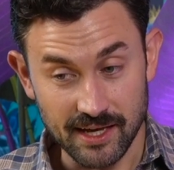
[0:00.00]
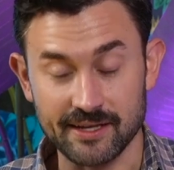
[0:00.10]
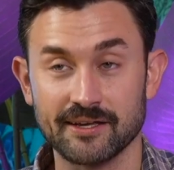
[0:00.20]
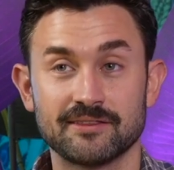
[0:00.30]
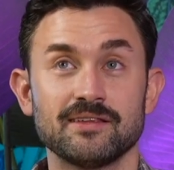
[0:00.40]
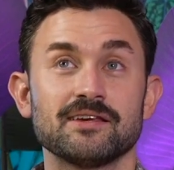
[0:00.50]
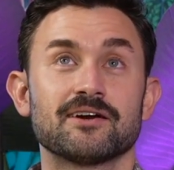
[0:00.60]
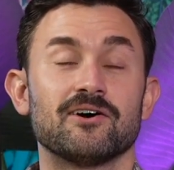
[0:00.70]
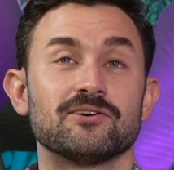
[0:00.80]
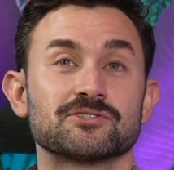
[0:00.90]
And I think
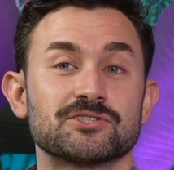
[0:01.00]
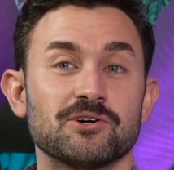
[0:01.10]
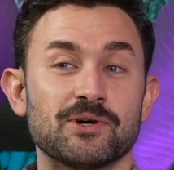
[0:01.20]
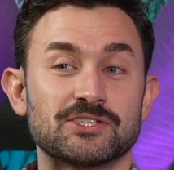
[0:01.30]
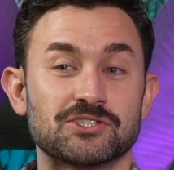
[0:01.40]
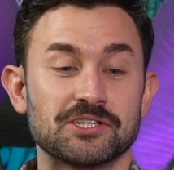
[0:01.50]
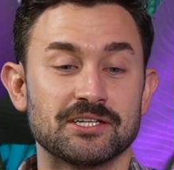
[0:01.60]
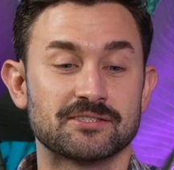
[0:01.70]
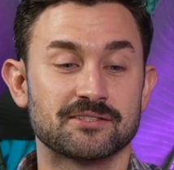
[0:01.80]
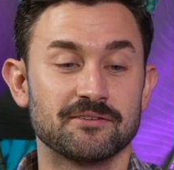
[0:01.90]
also it's
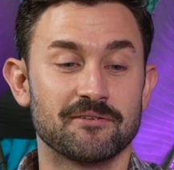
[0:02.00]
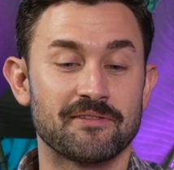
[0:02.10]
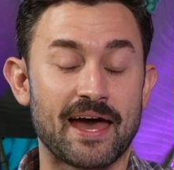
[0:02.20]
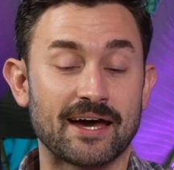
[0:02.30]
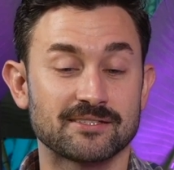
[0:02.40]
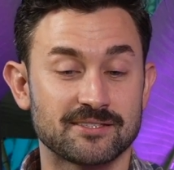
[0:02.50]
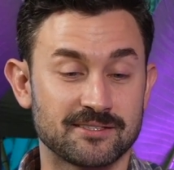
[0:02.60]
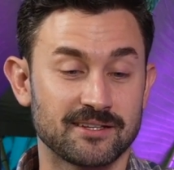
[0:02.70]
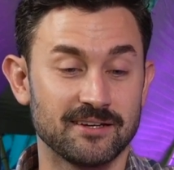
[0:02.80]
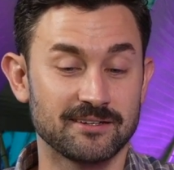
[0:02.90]
just,
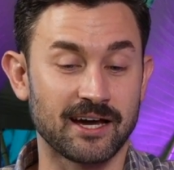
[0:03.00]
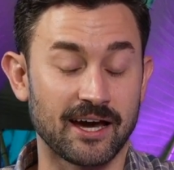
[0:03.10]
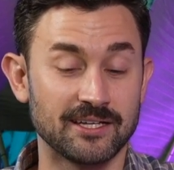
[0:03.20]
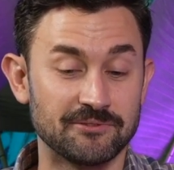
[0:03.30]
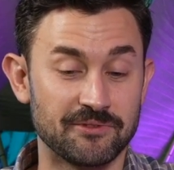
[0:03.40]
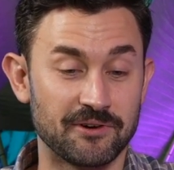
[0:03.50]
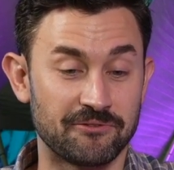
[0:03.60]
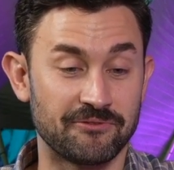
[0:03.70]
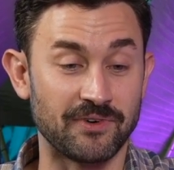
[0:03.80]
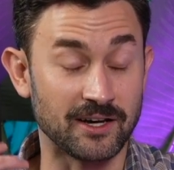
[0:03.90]
that's kind of the
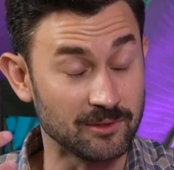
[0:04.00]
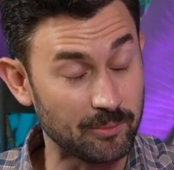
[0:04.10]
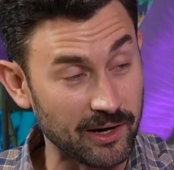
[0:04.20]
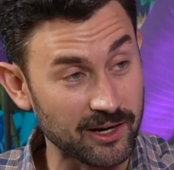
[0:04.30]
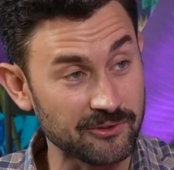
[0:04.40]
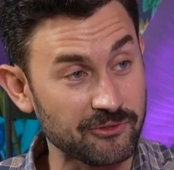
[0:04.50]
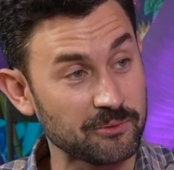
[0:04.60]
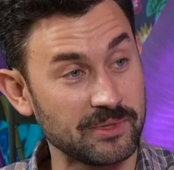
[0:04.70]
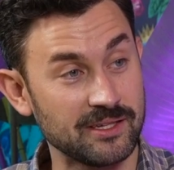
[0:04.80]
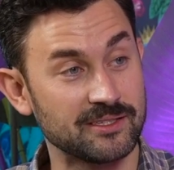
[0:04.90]
fun part for
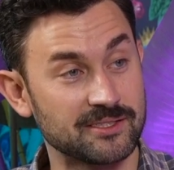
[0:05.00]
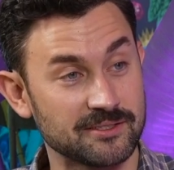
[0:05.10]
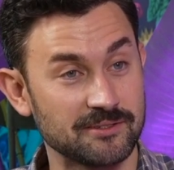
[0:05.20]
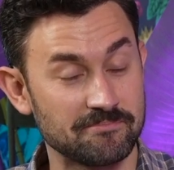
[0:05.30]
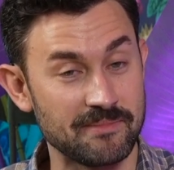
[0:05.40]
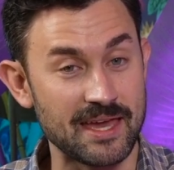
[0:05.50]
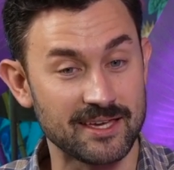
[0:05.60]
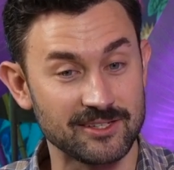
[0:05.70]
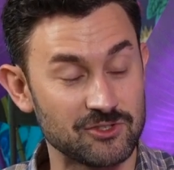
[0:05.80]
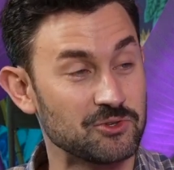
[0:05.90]
me, is
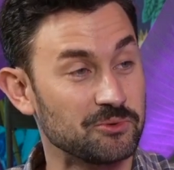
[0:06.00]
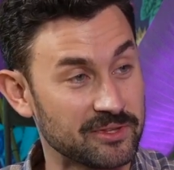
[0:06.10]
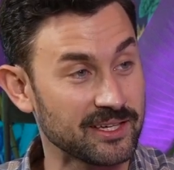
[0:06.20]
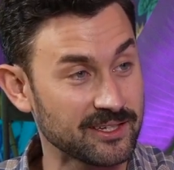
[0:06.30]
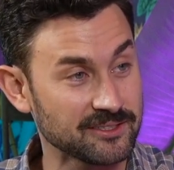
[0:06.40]
making new things.